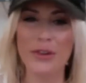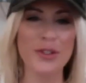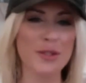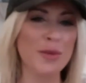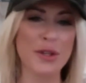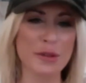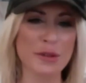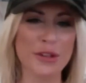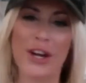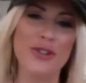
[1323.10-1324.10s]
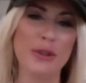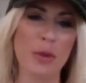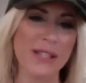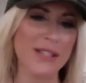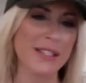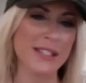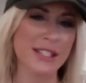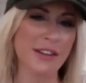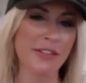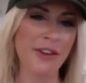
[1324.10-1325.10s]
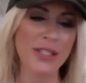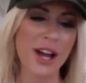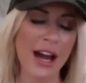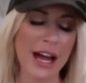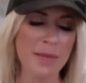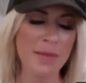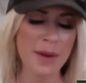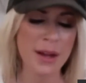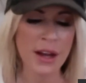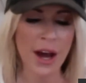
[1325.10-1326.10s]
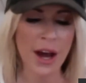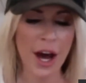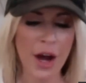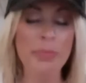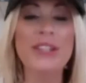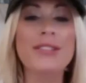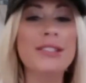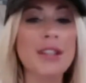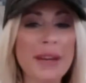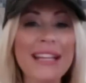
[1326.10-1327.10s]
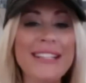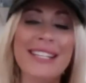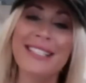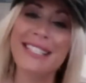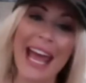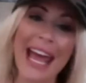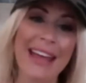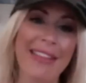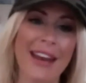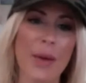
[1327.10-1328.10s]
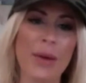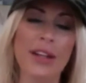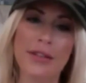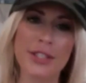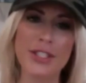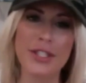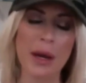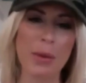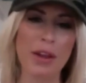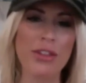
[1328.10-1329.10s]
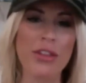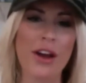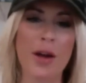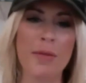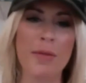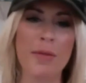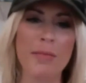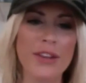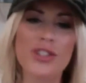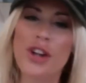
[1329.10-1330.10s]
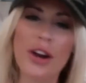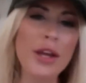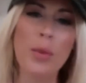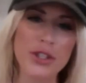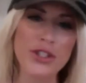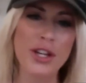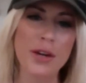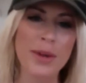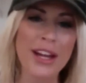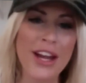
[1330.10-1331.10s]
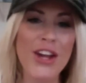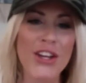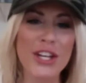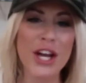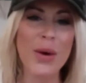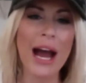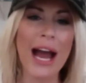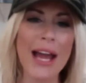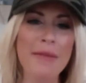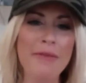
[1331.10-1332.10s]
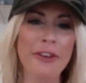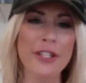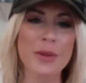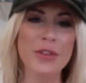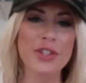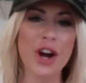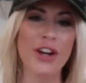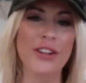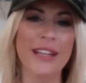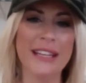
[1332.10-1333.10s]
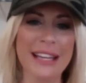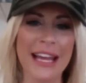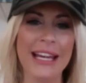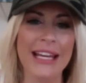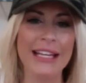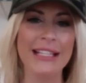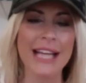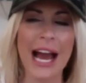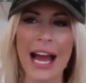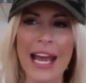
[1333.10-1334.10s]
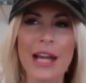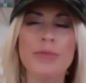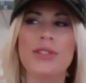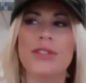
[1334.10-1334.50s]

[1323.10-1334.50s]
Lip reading: smooth country voices of all time. But somebody today that I would love to duet with, Charlie Worsham. You know, I am friends with Charlie, and I am